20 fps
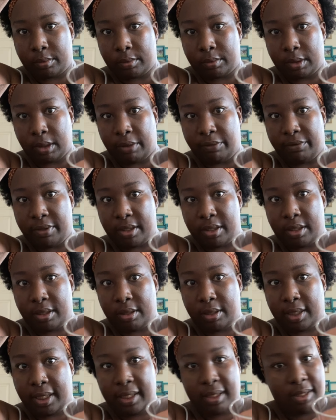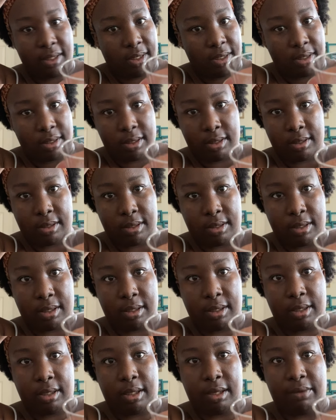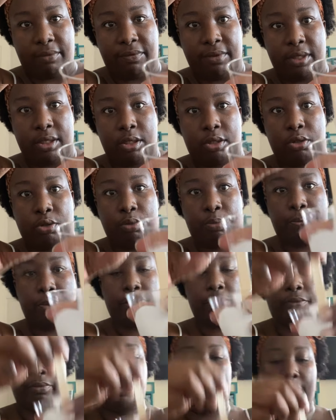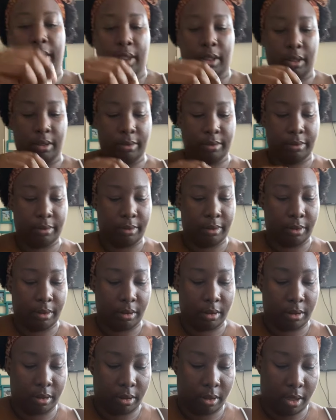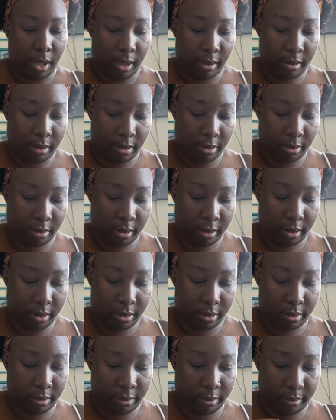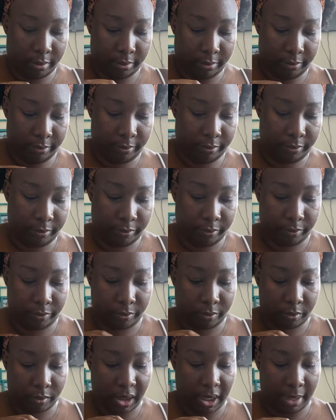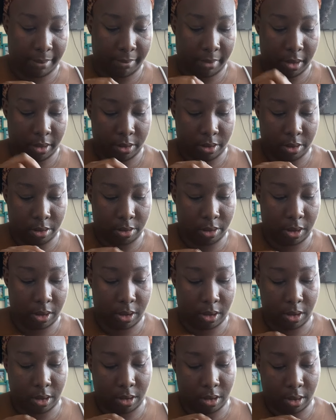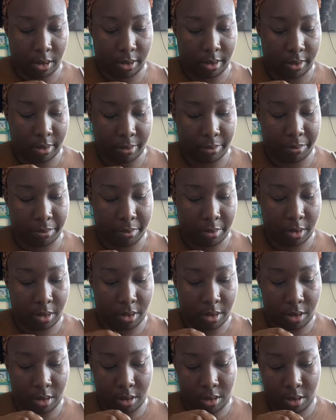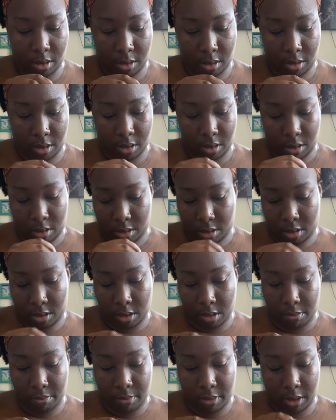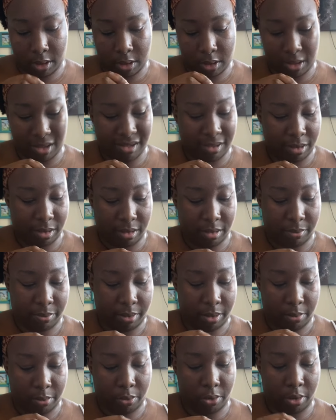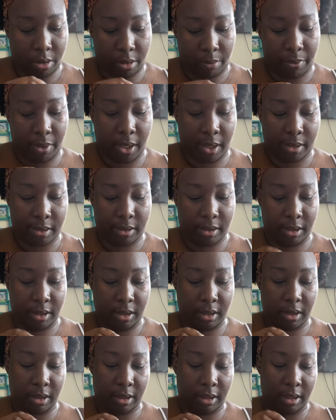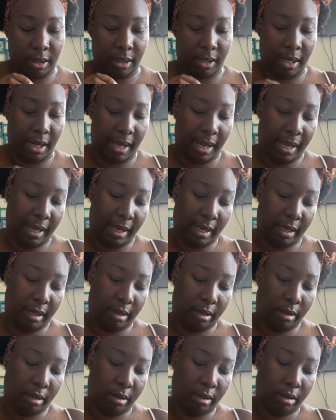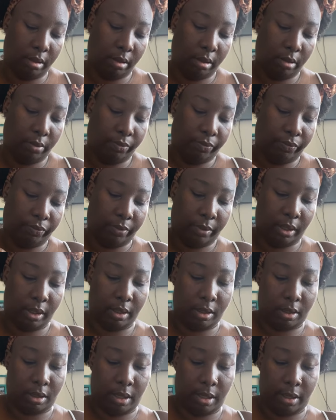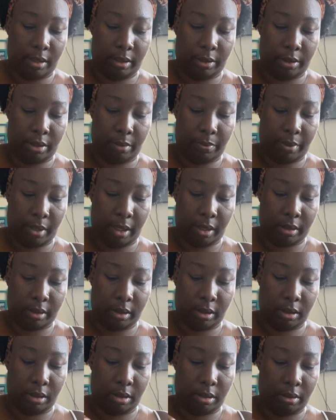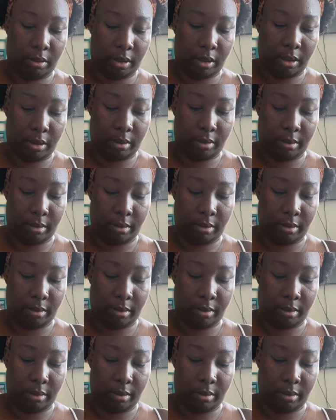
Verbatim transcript: If it's still like this, it's good. If it's super runny, not so good. That means you need um, to mix a little bit more epoxy and then add this colored epoxy to it